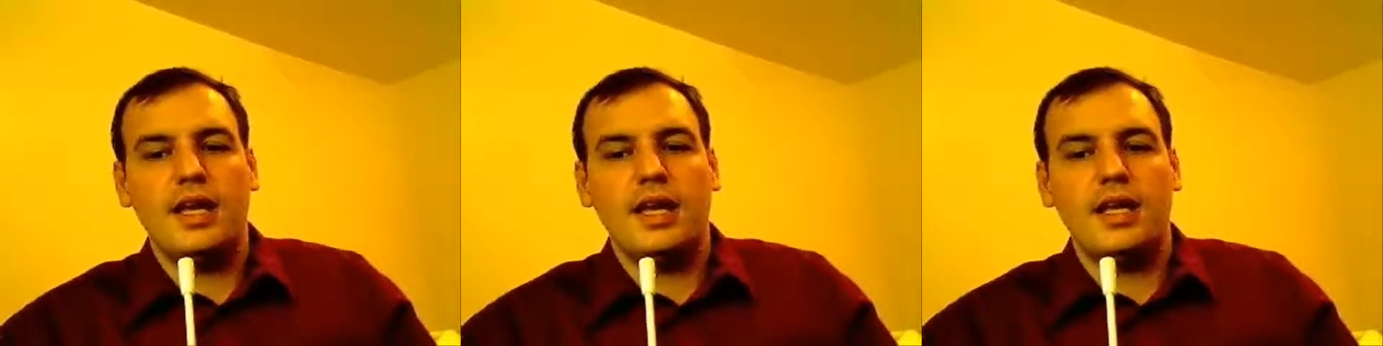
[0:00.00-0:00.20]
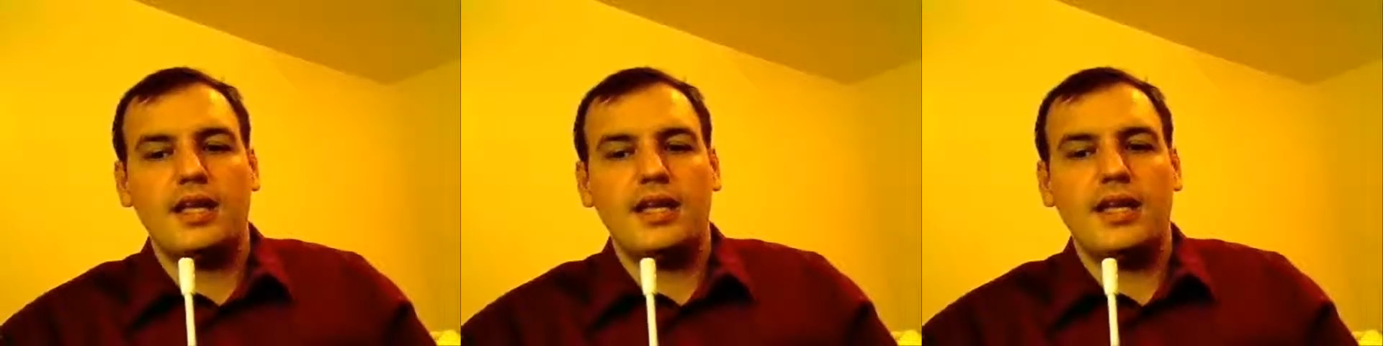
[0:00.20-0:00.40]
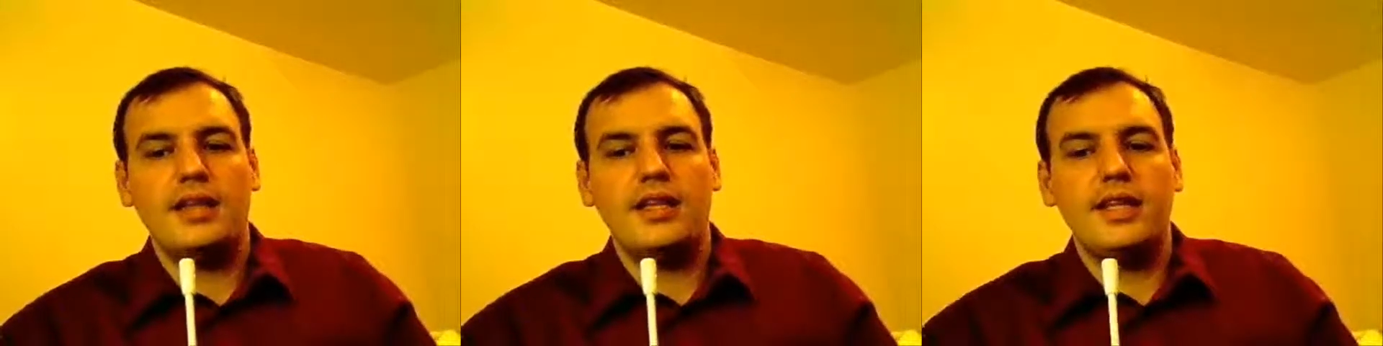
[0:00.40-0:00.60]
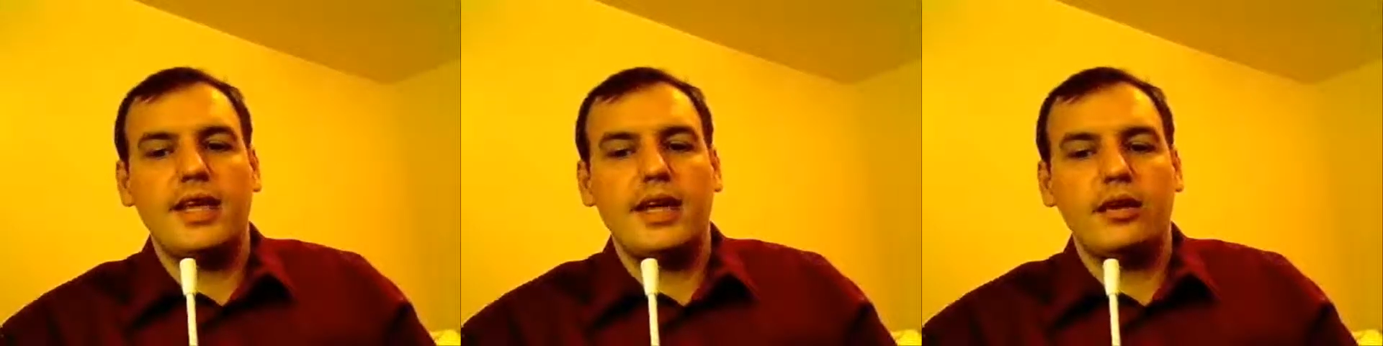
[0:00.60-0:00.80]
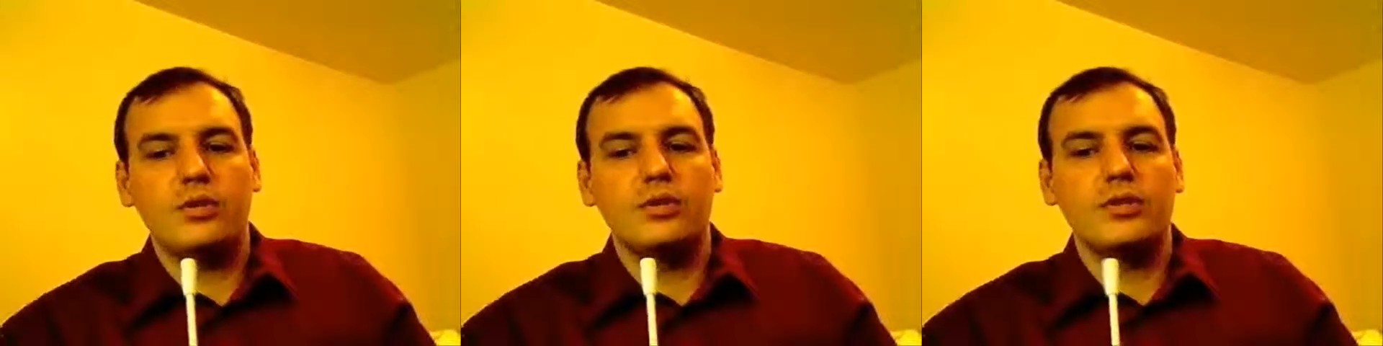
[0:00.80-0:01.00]
Let
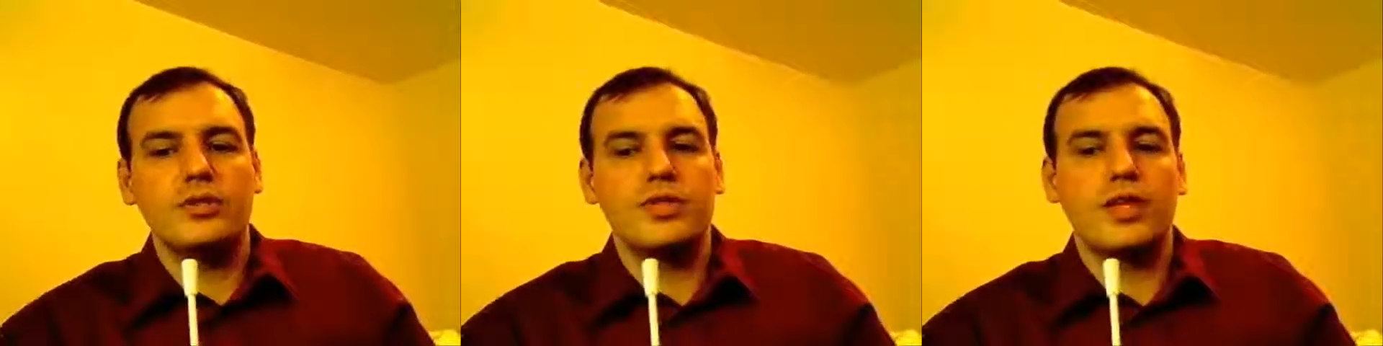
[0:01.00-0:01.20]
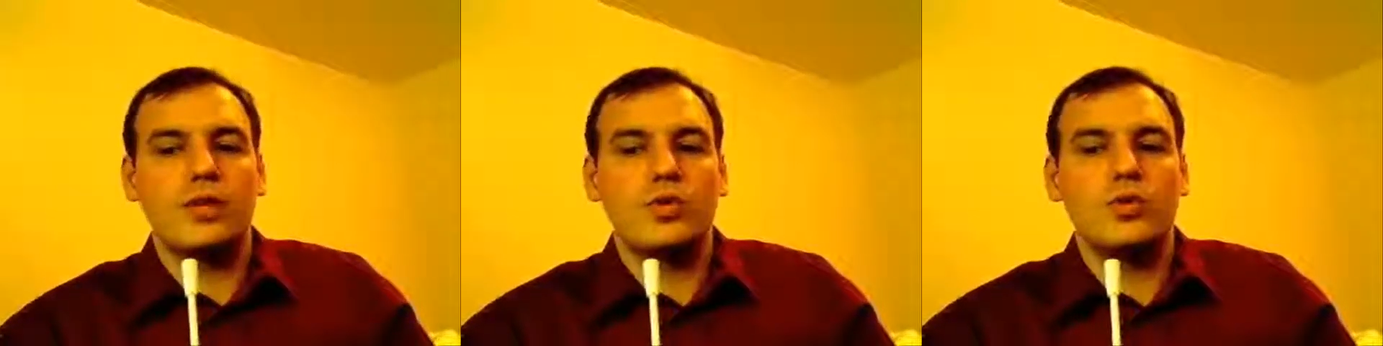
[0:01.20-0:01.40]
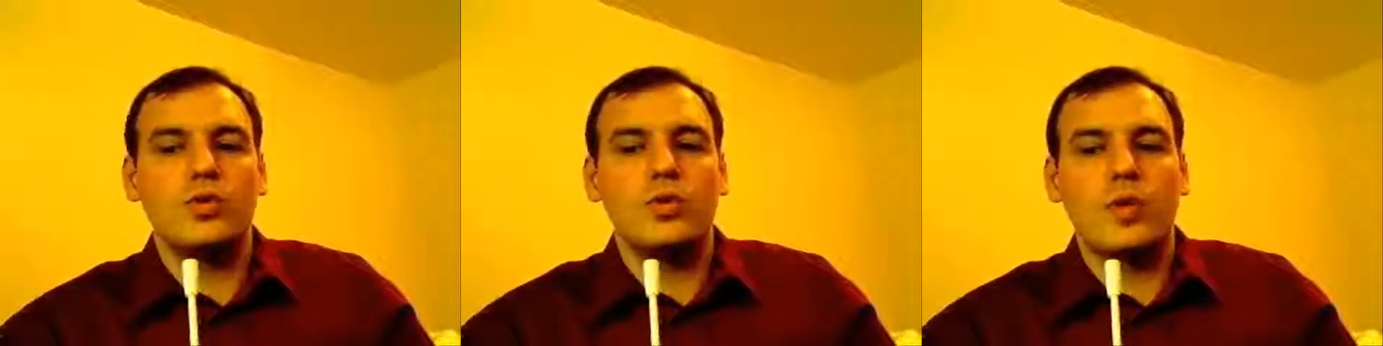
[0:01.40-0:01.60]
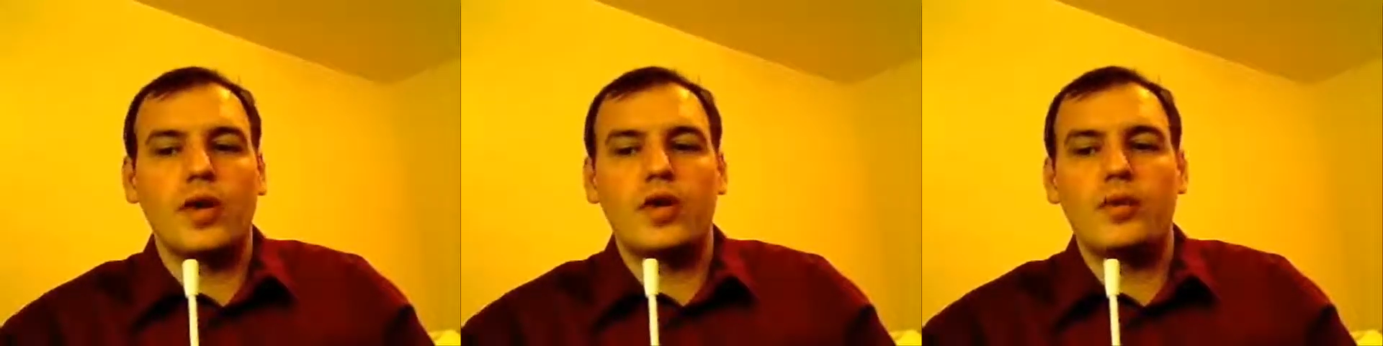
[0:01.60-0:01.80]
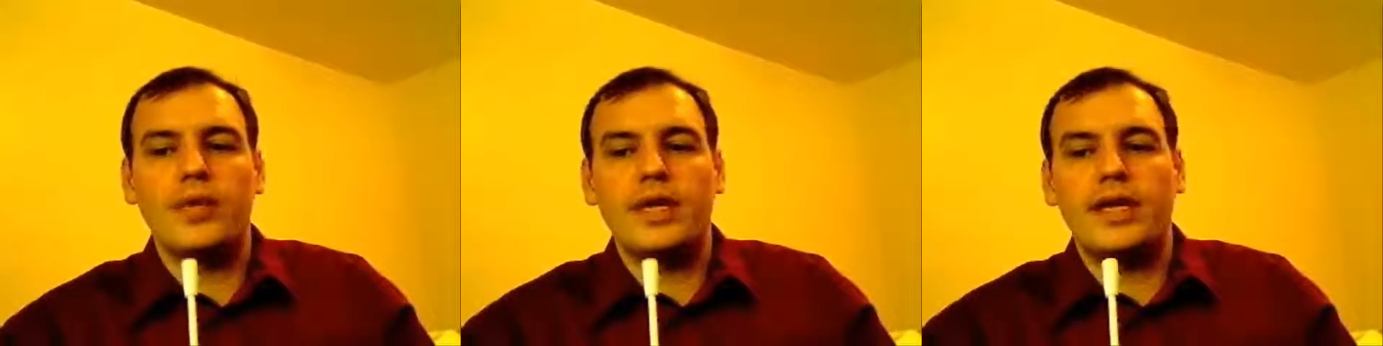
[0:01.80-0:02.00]
the elders that rule
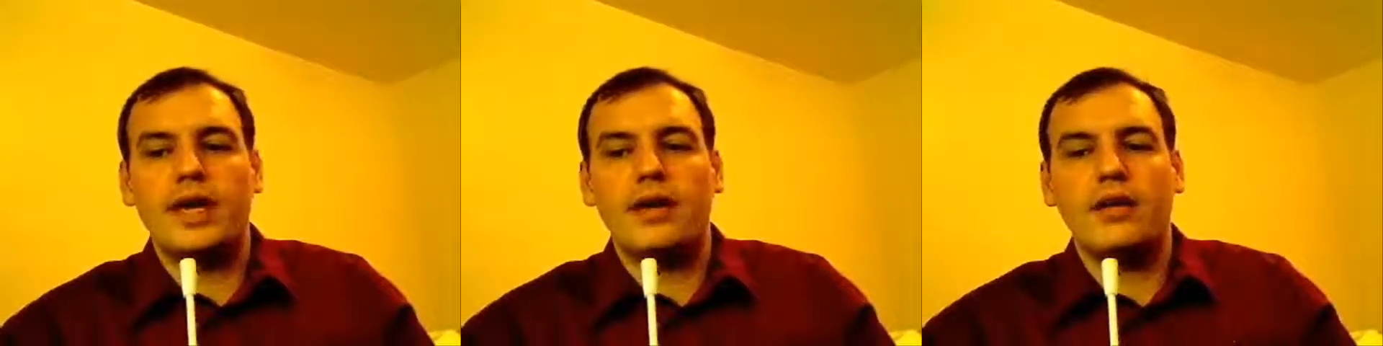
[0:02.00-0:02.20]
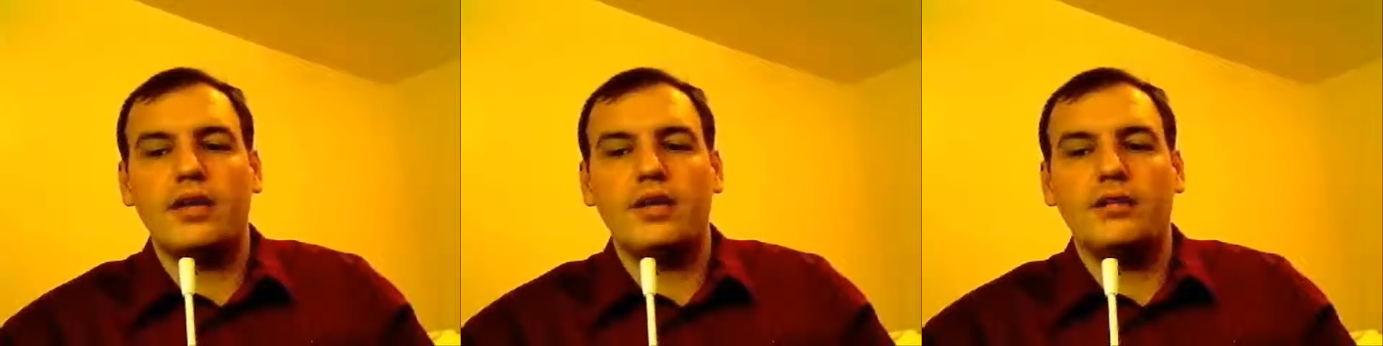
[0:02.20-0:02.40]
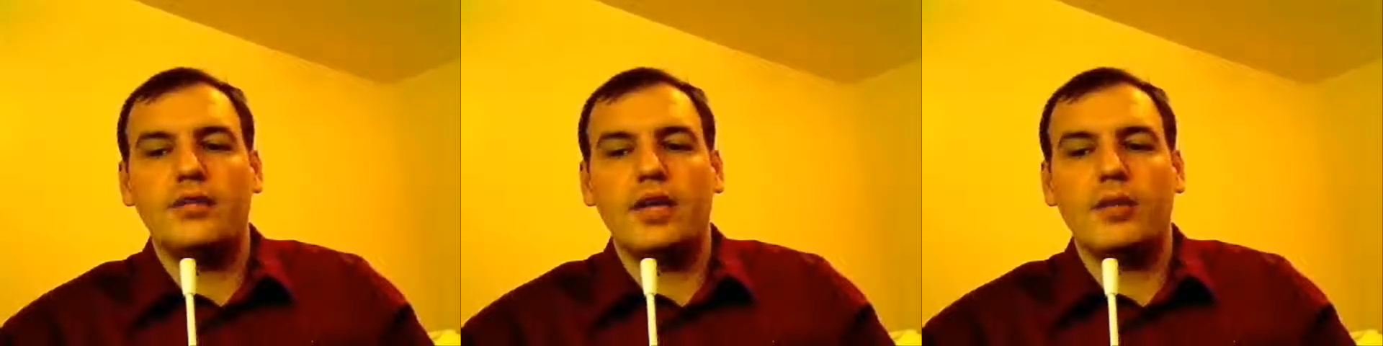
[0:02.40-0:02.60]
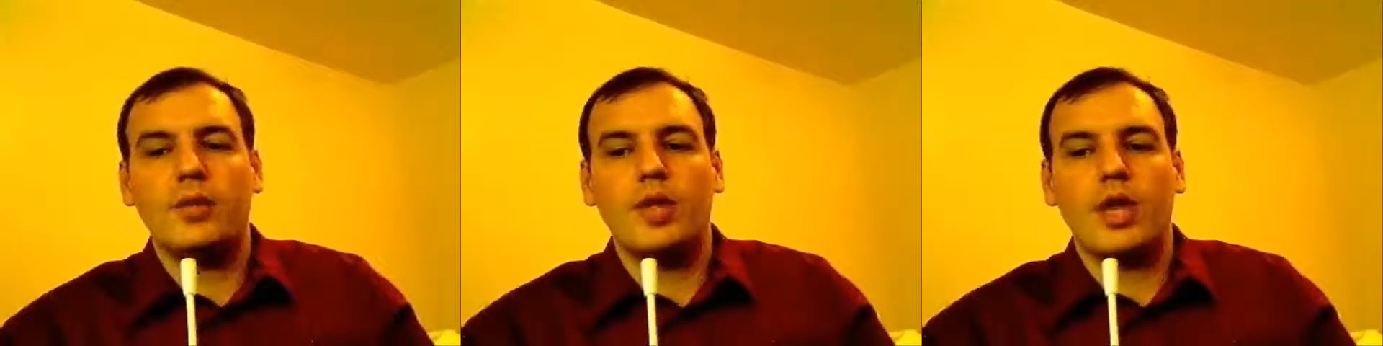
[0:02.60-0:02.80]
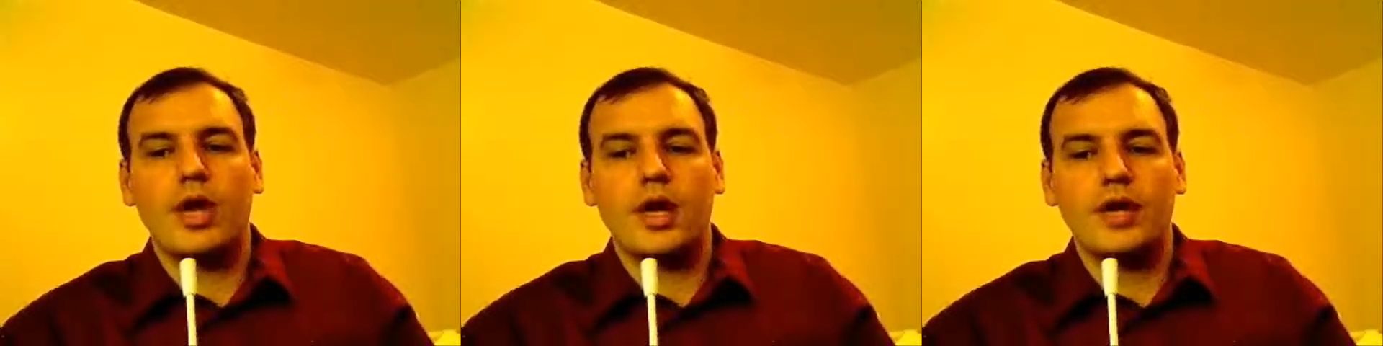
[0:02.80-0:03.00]
well be counted of
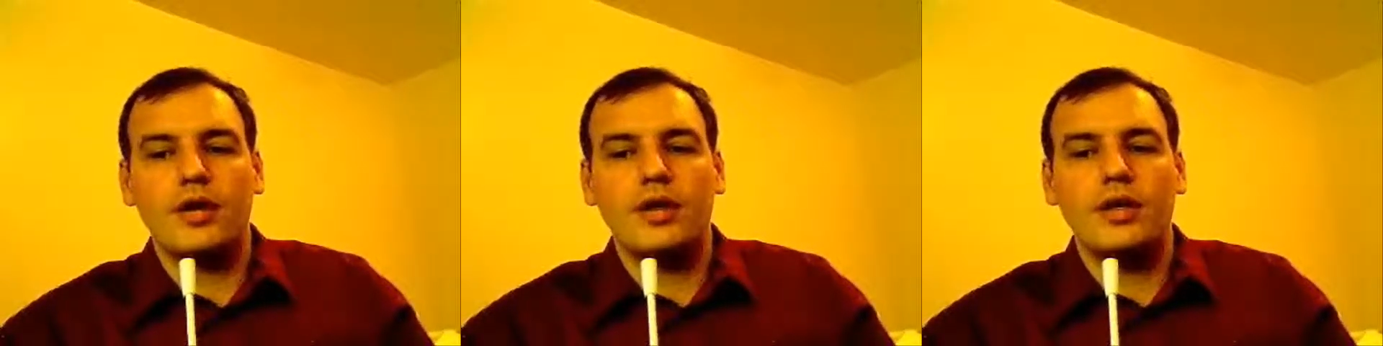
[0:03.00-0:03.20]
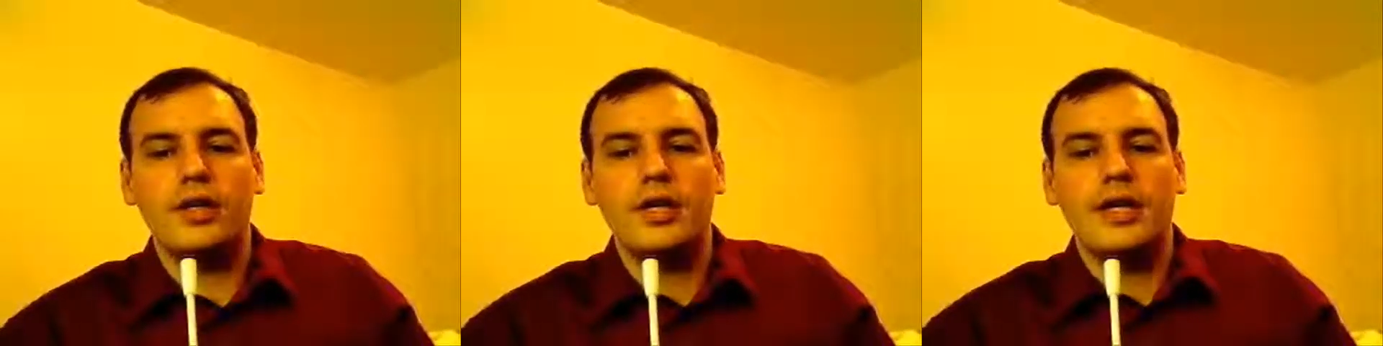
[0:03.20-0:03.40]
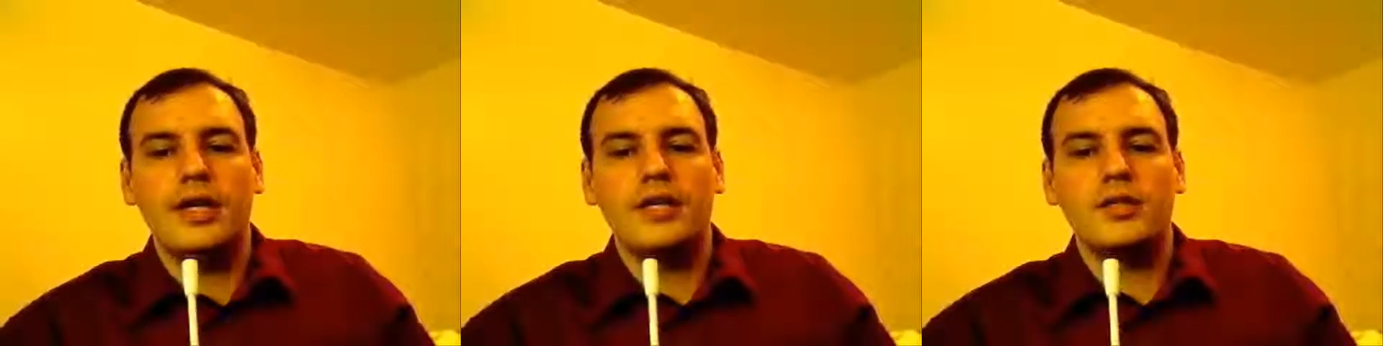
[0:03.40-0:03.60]
double honor,